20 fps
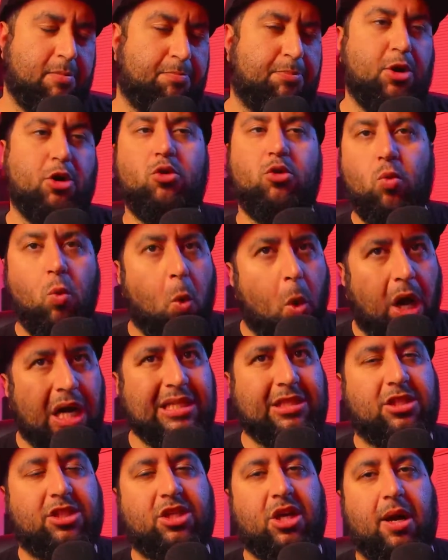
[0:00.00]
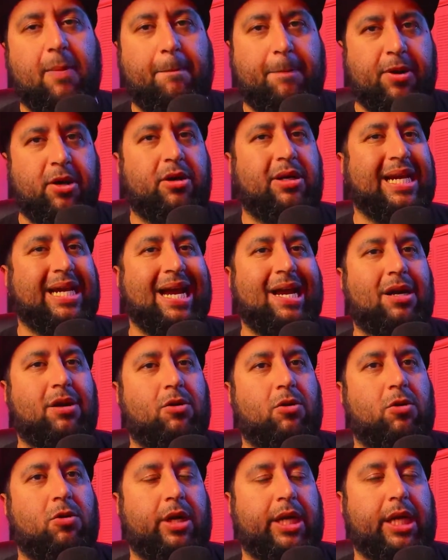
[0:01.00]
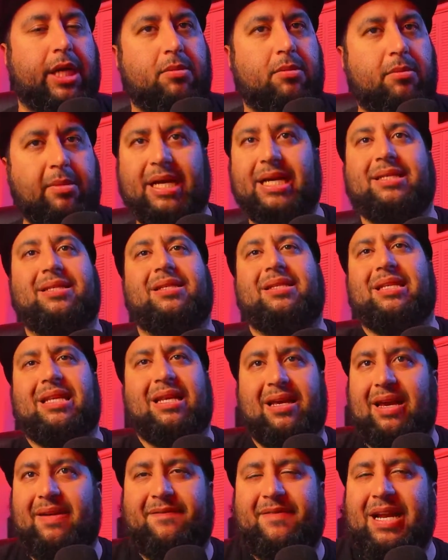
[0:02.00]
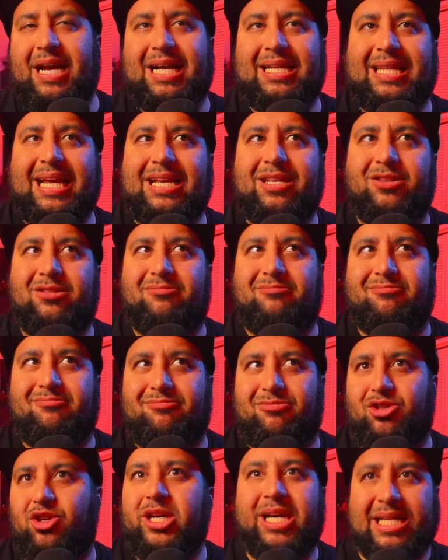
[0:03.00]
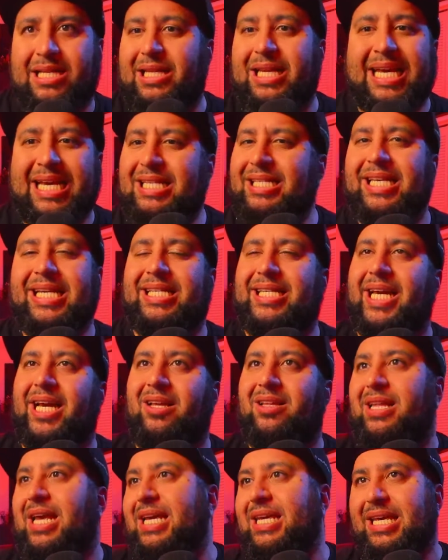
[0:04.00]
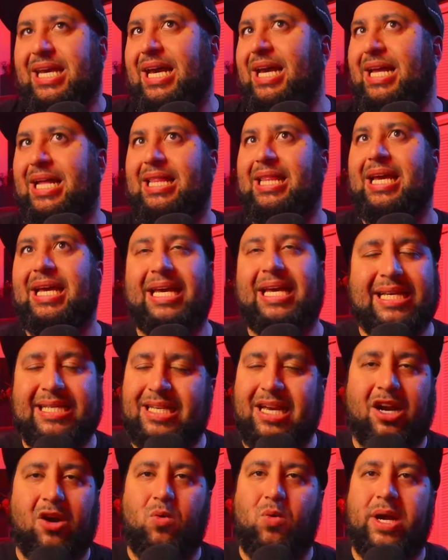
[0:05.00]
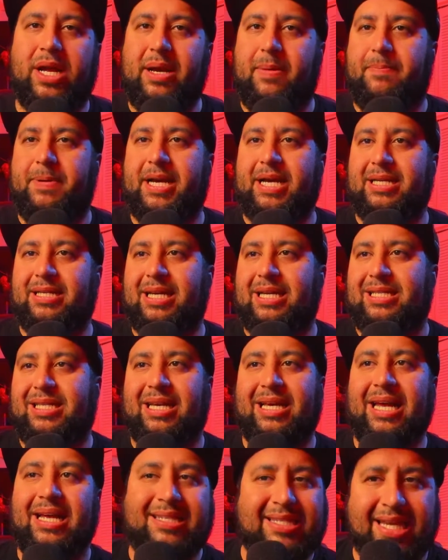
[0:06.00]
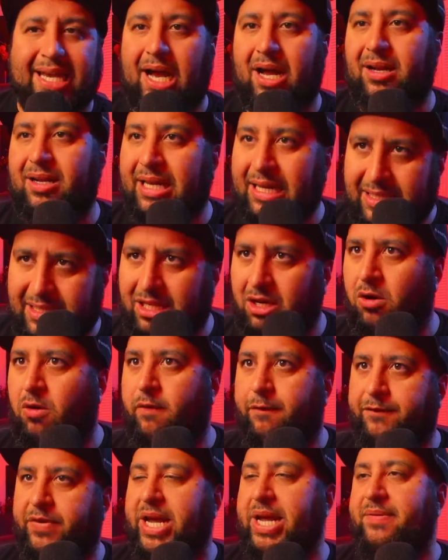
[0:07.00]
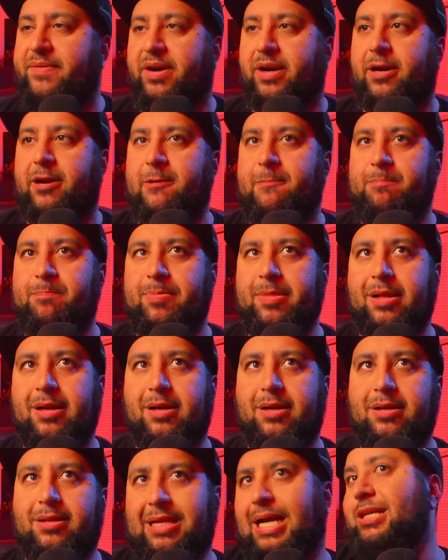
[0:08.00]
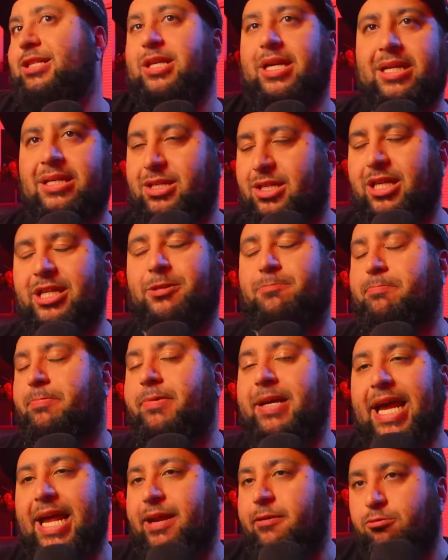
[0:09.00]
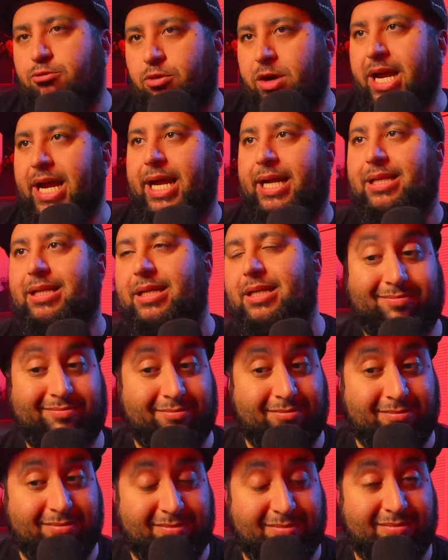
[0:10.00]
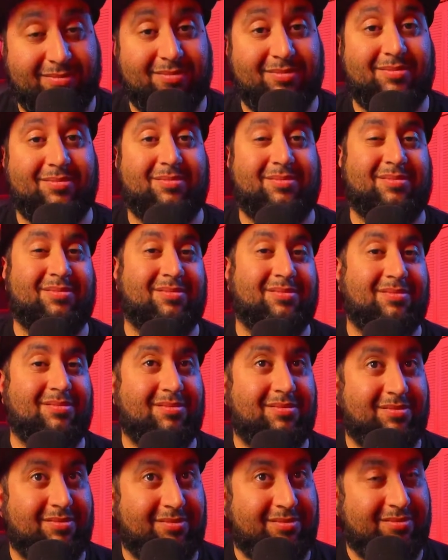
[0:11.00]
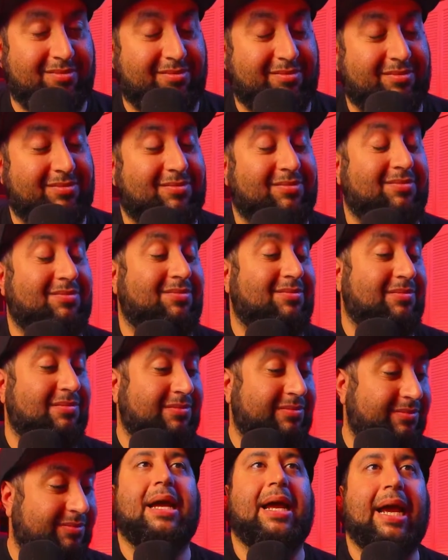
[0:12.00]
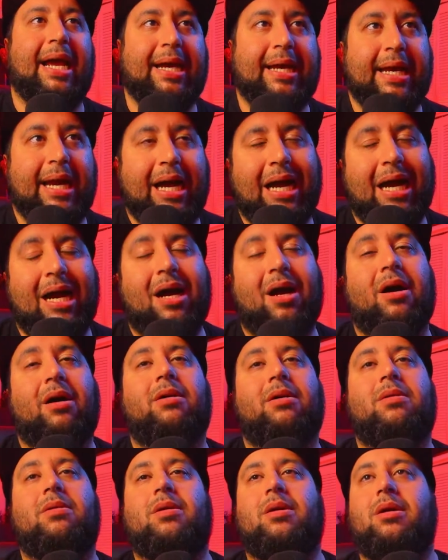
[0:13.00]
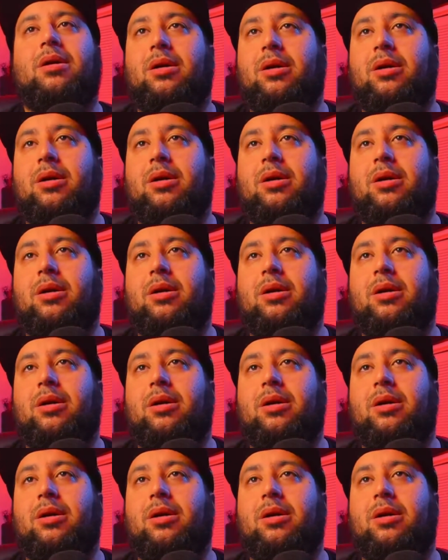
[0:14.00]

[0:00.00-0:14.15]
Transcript: put 1 song per category. Because if not, then you can easily tell, like, yeah, like he's gonna win it because it's on his own favor. That shit is just getting rigged. And now